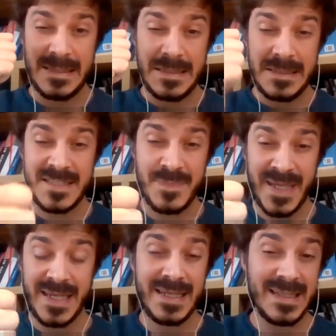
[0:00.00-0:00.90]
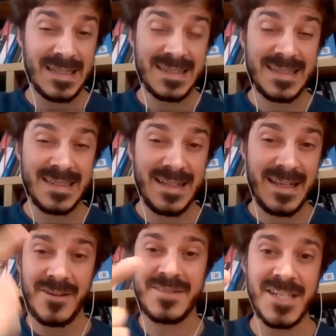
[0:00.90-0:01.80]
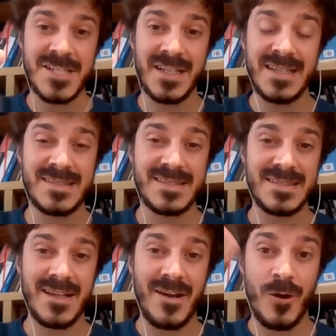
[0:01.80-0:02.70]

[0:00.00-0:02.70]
Spain, Los Angeles,